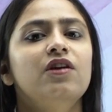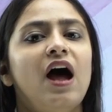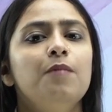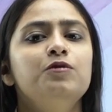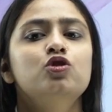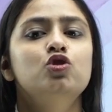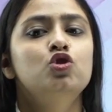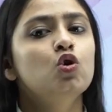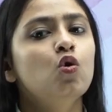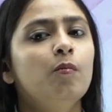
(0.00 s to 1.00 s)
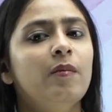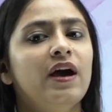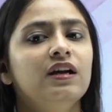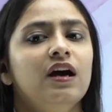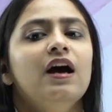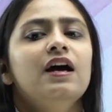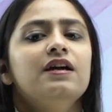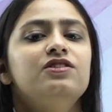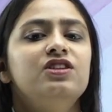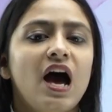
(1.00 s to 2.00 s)
grabbed two men,
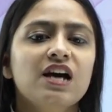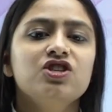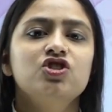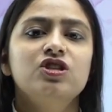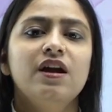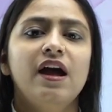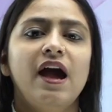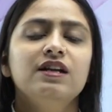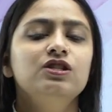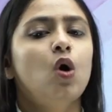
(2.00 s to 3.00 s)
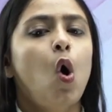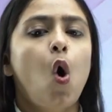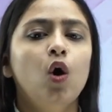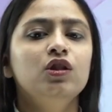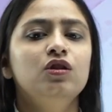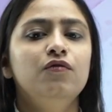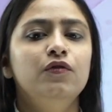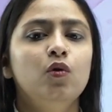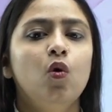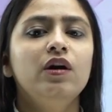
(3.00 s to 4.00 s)
dashed their heads on the
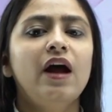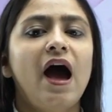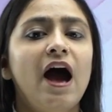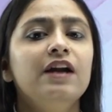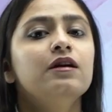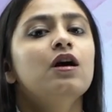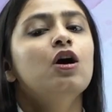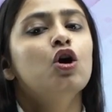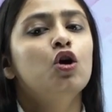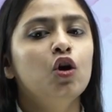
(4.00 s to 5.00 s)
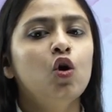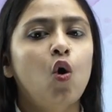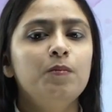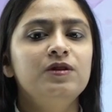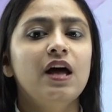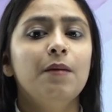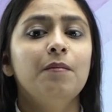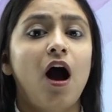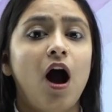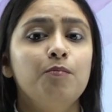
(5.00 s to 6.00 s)
floor and globed
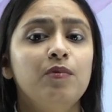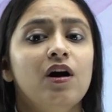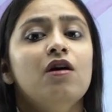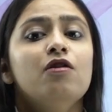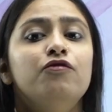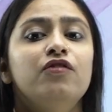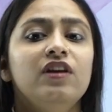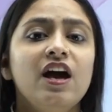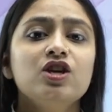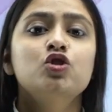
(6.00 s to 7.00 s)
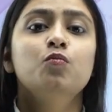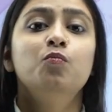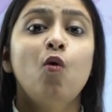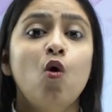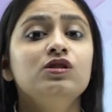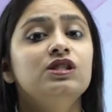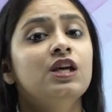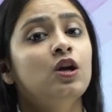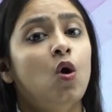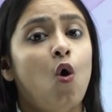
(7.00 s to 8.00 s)
them up, flesh, bones
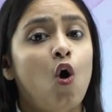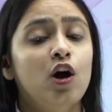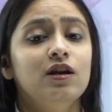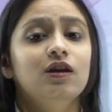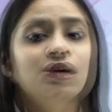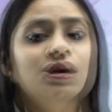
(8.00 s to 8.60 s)
and all.